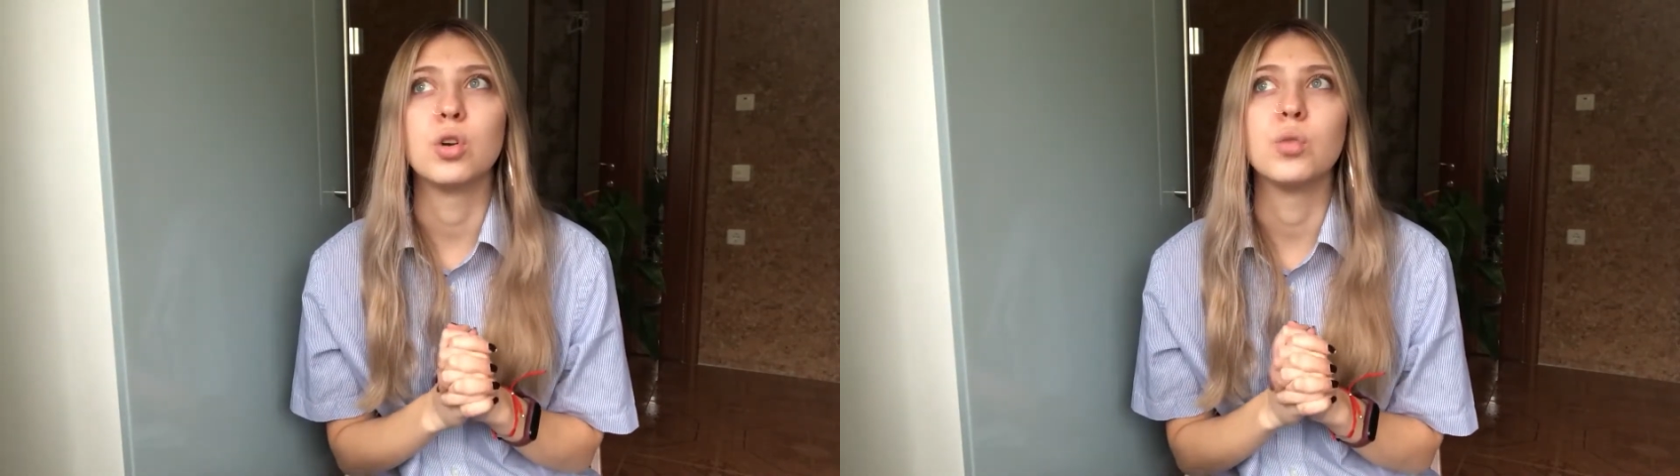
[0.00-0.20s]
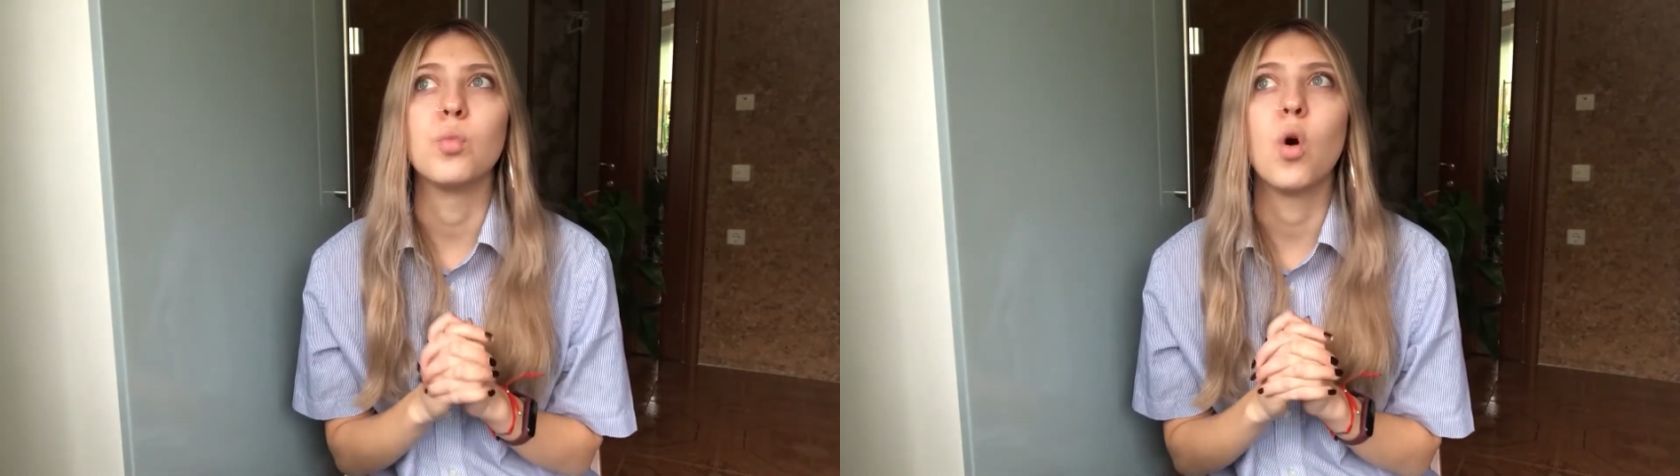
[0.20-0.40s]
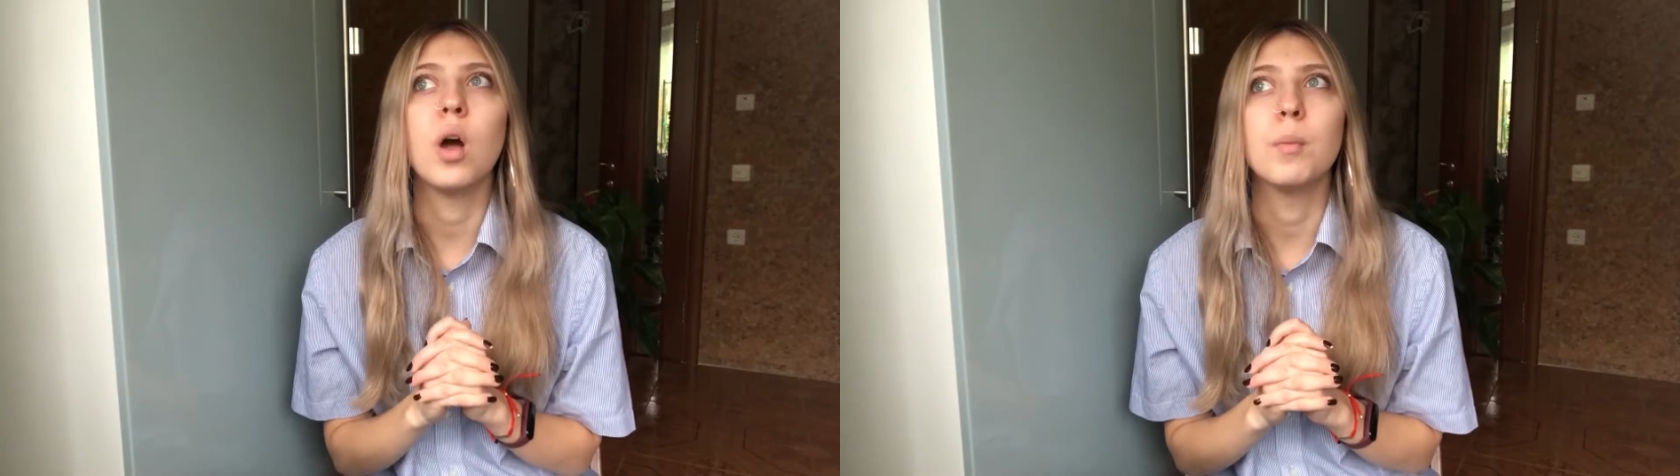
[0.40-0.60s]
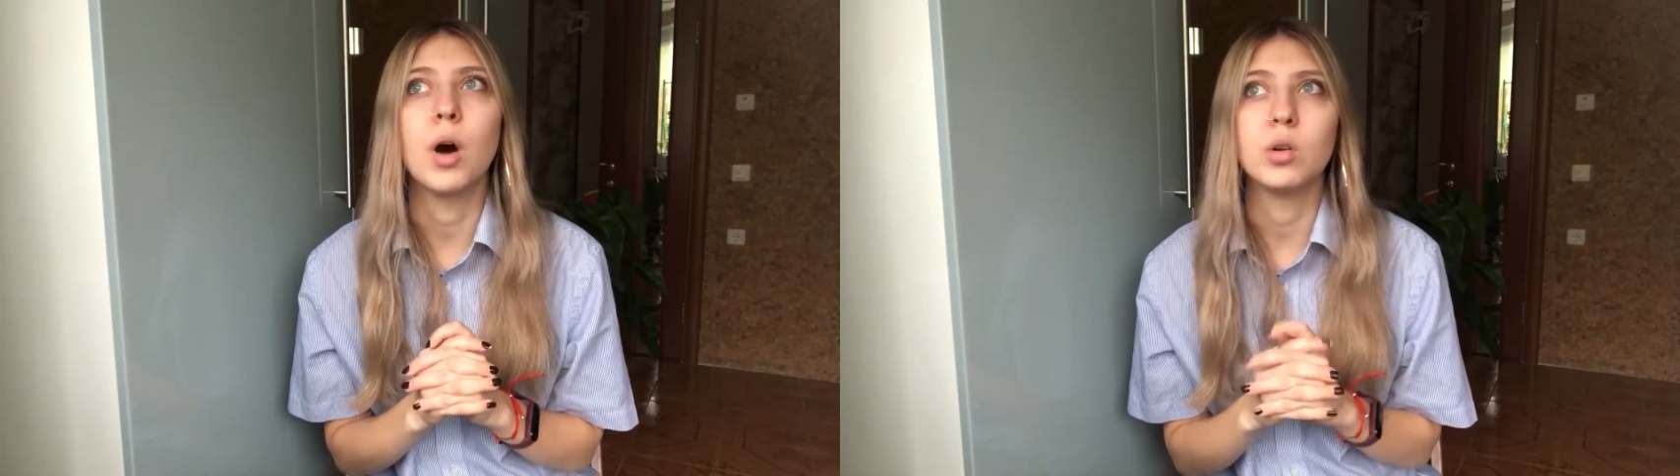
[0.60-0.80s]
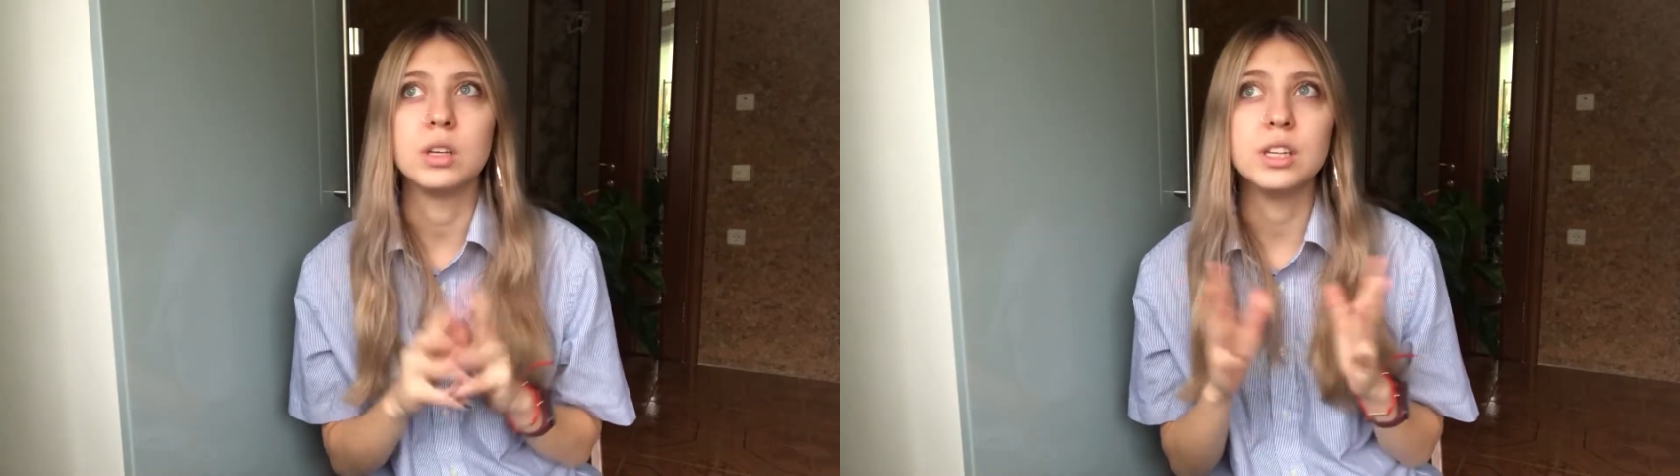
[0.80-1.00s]
learn more
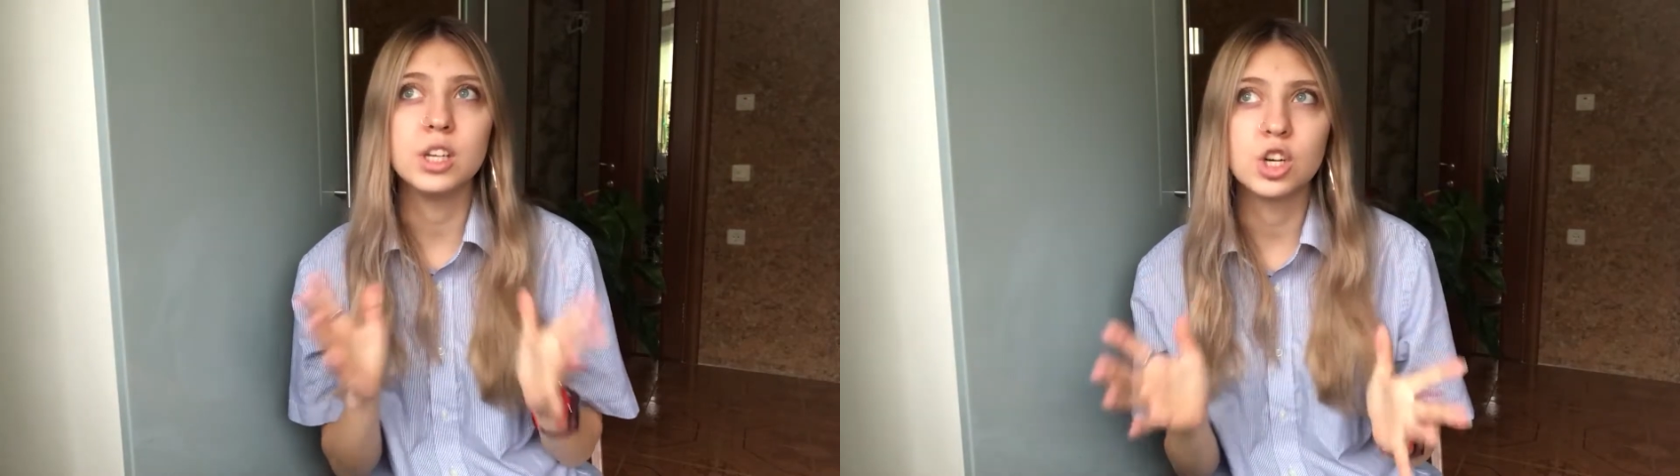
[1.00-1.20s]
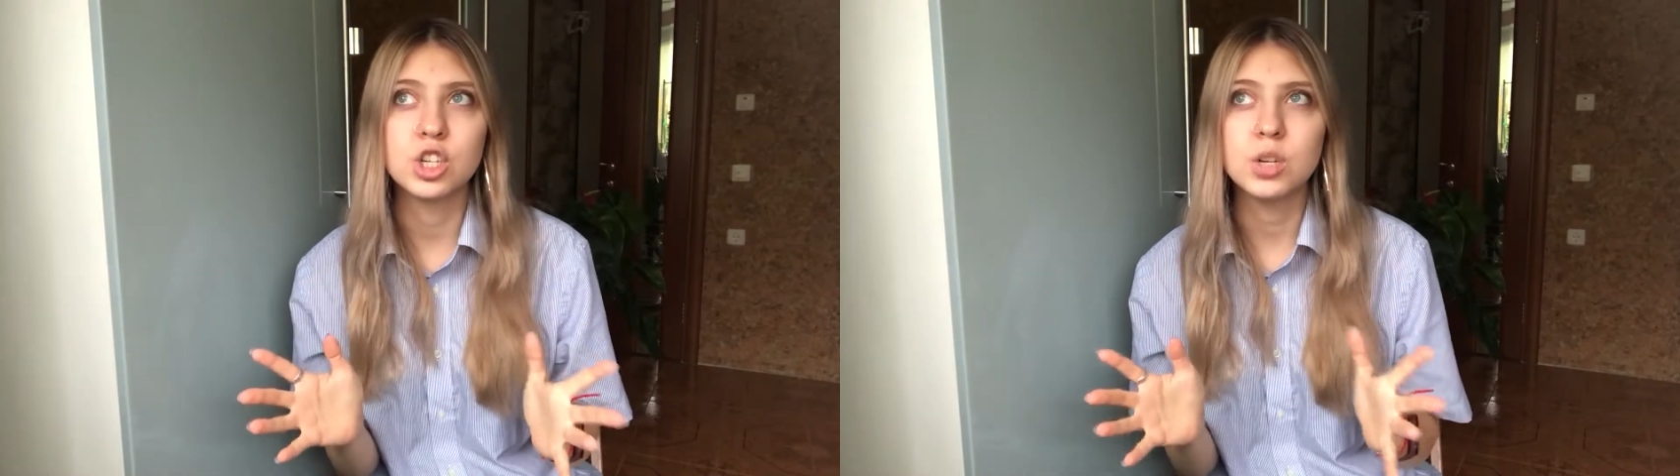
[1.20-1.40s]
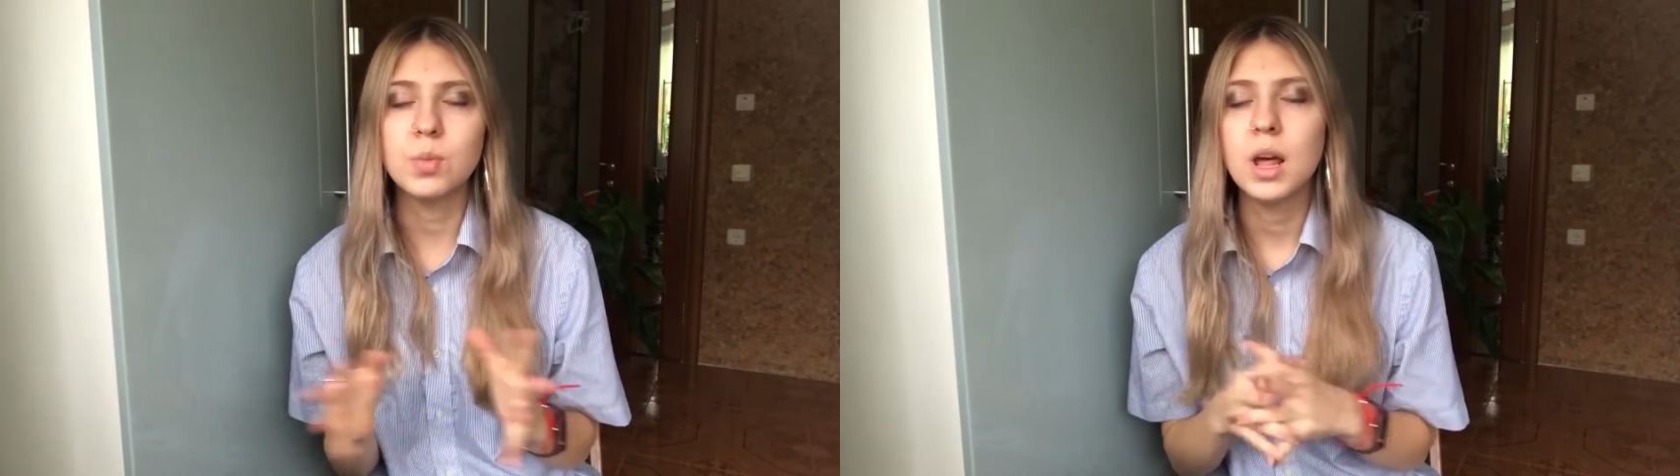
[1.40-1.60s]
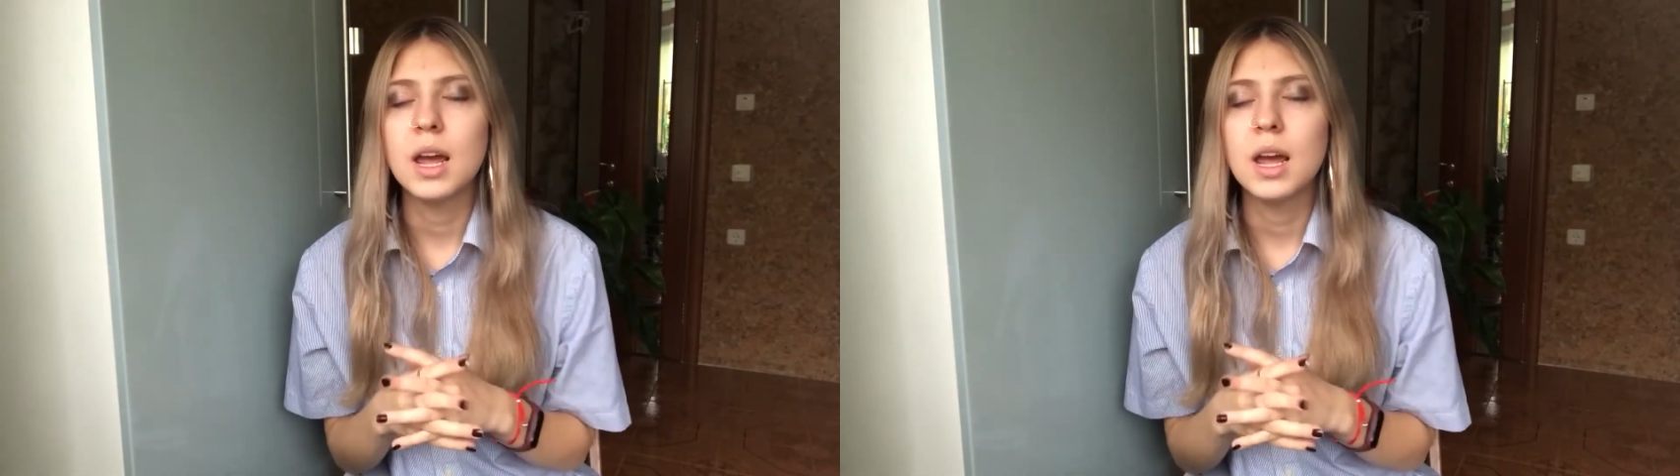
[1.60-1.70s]
about leadership,